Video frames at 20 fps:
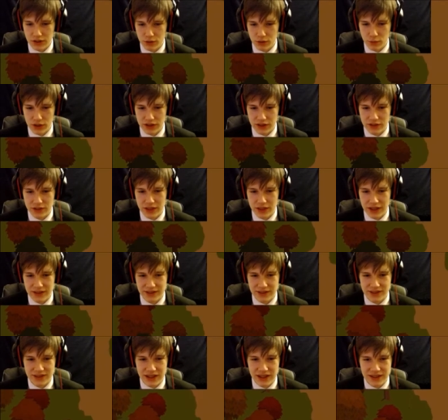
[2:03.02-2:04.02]
with that
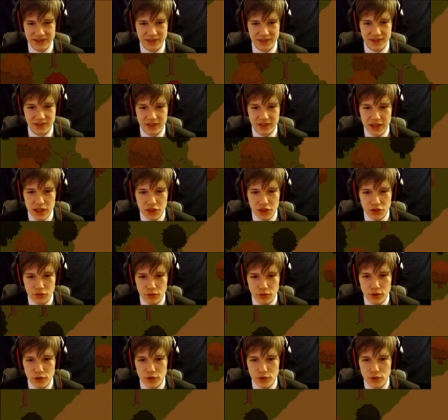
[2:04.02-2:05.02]
that's
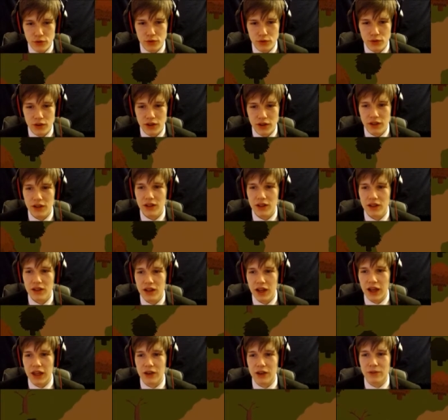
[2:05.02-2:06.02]
see-through?
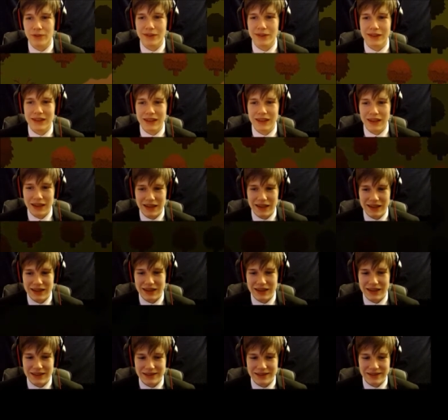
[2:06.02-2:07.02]
I don't get it.